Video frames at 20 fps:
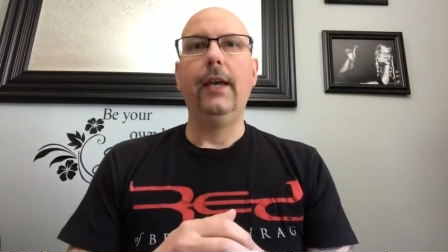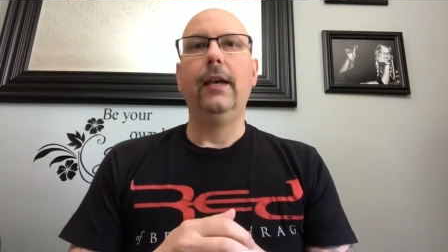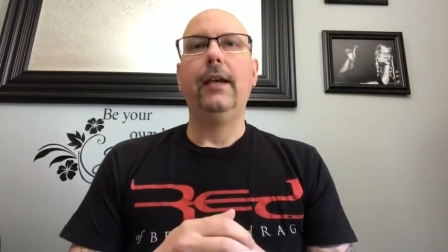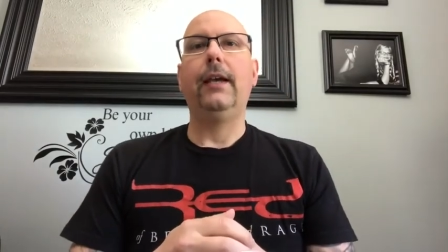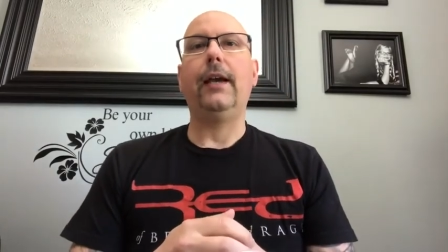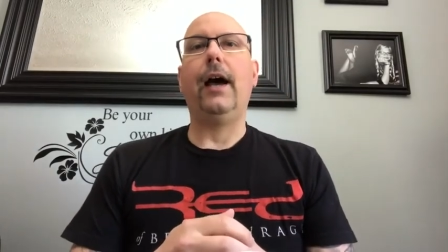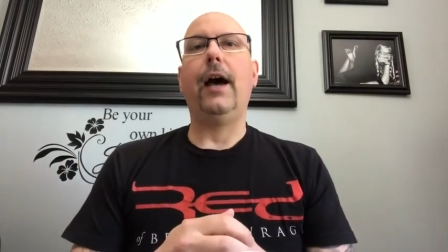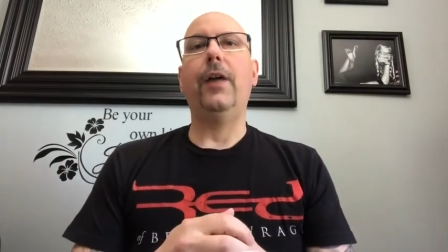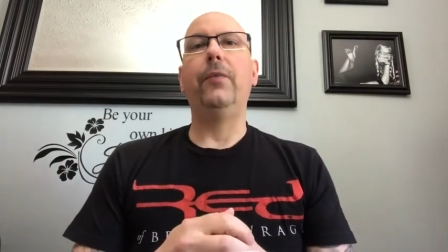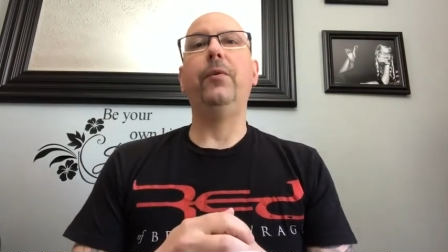
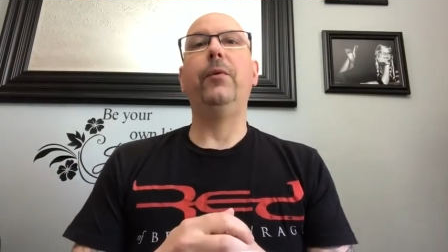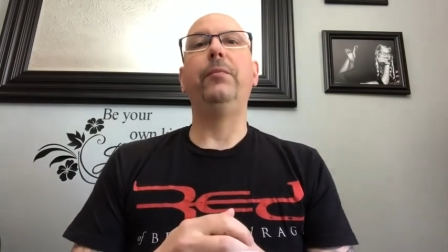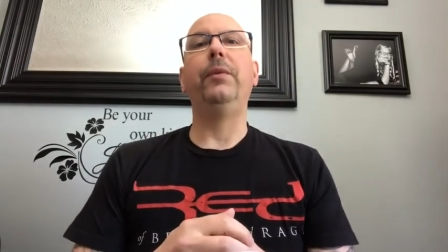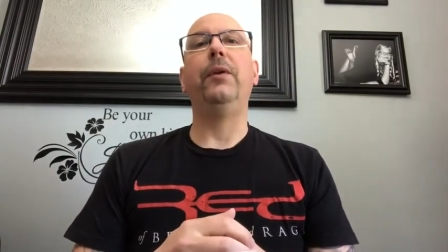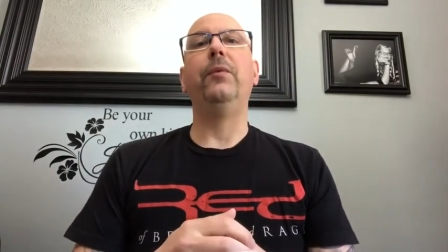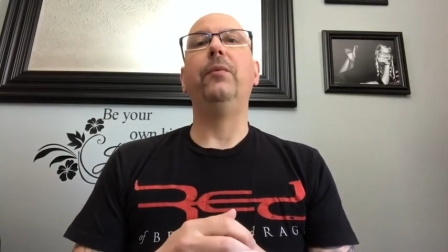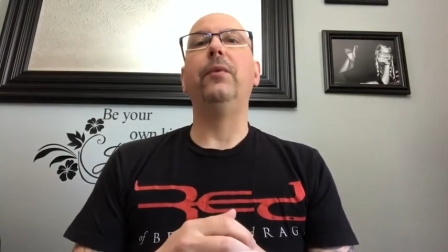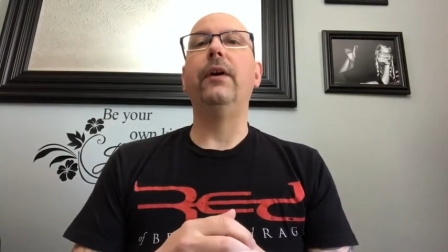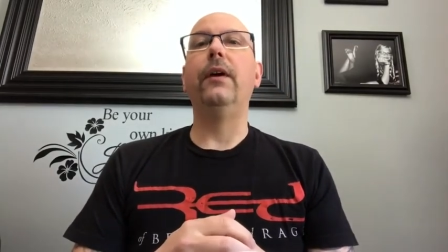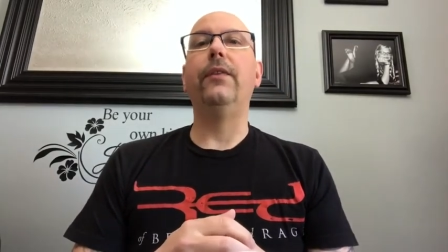God will
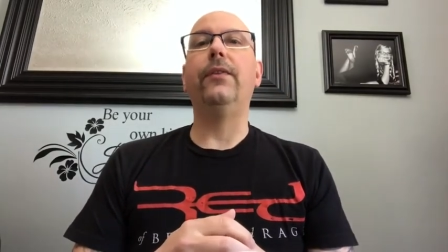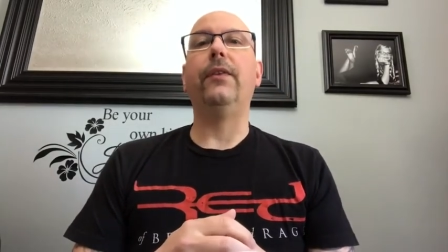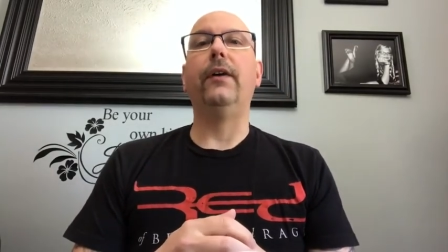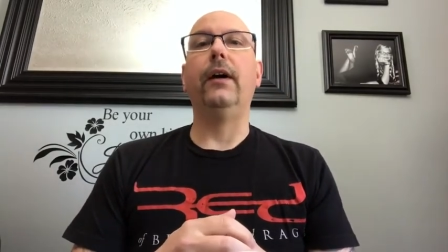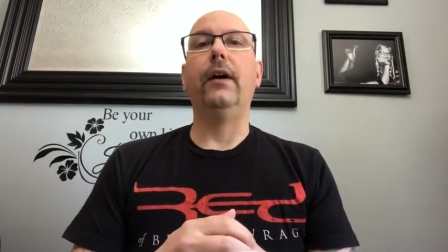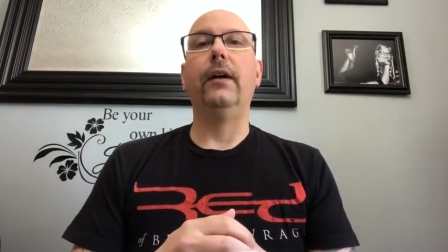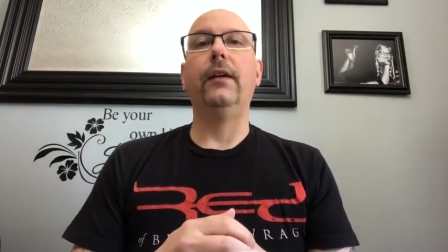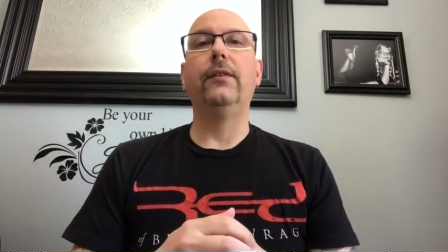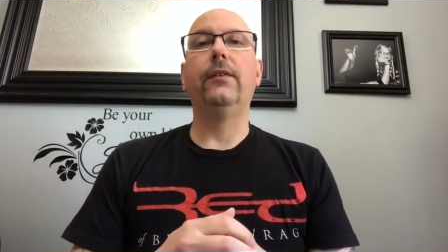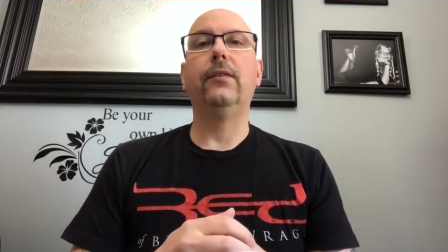be with
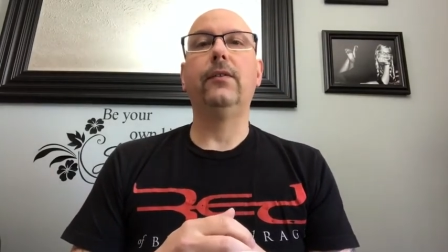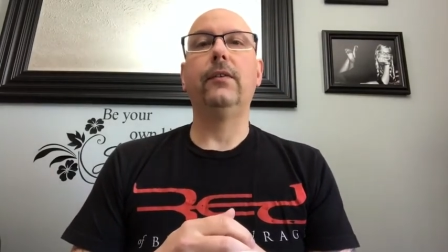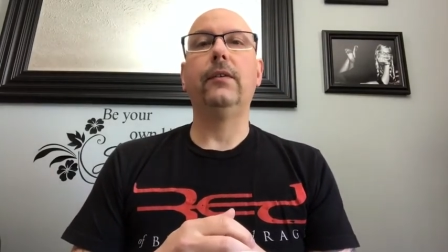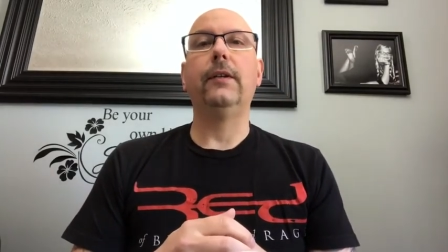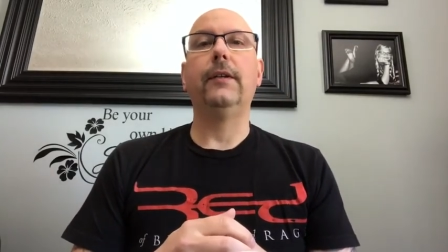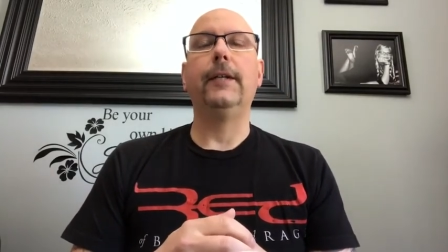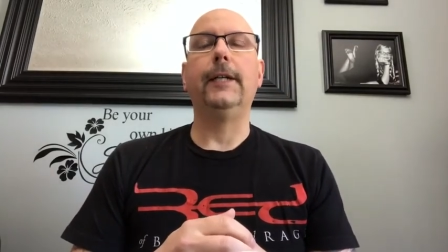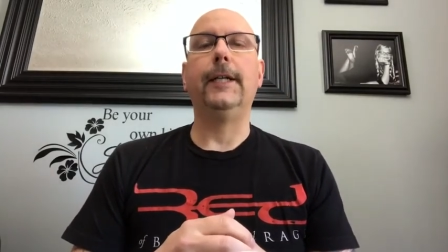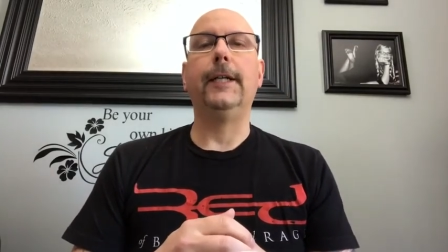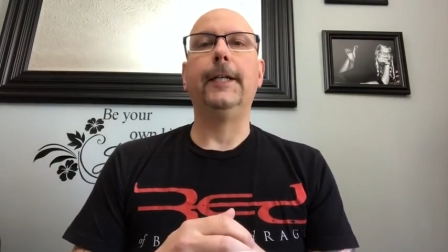us
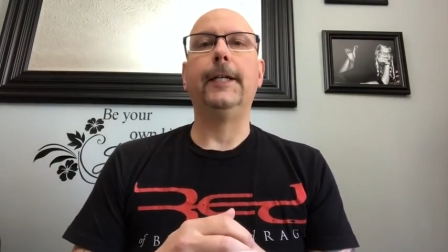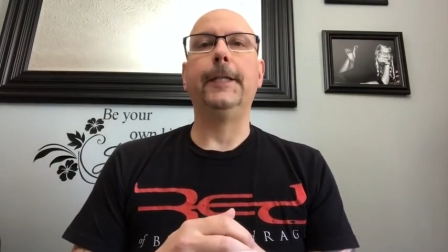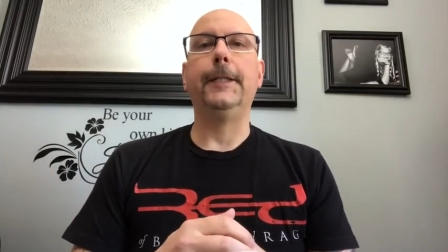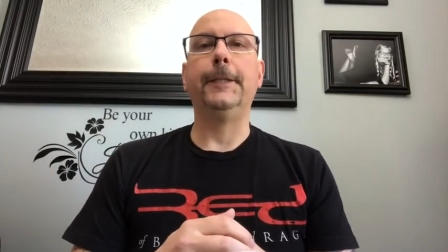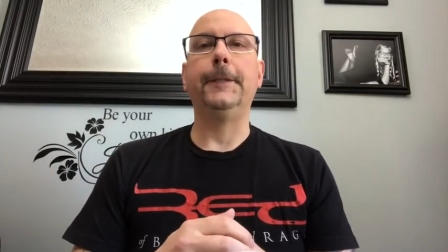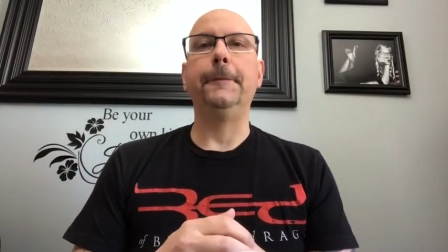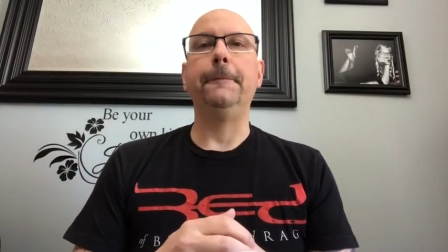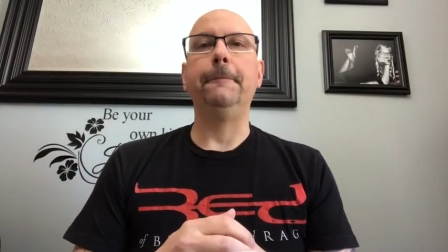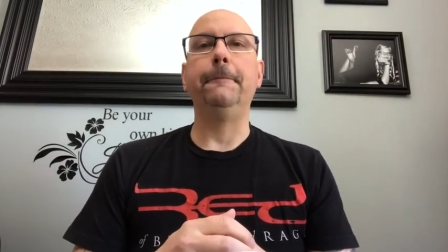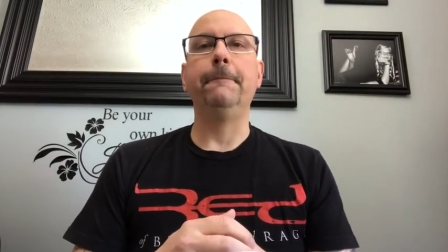
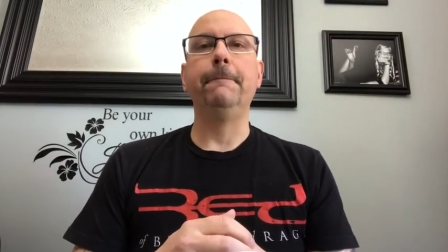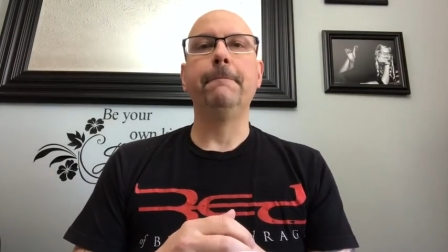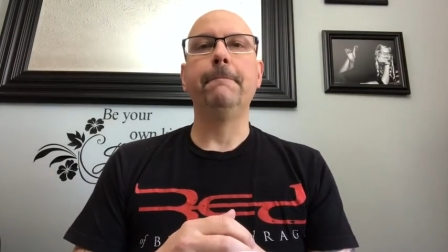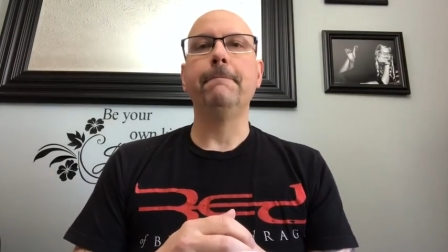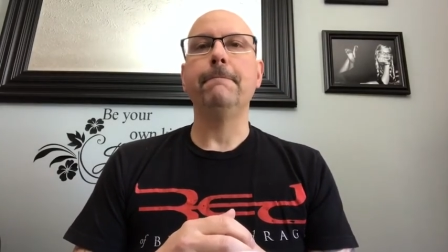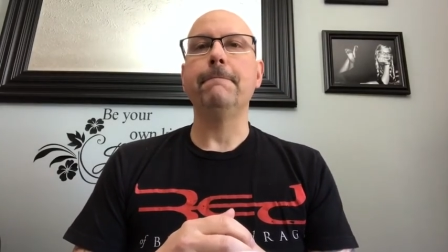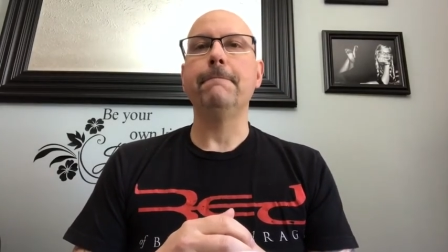um,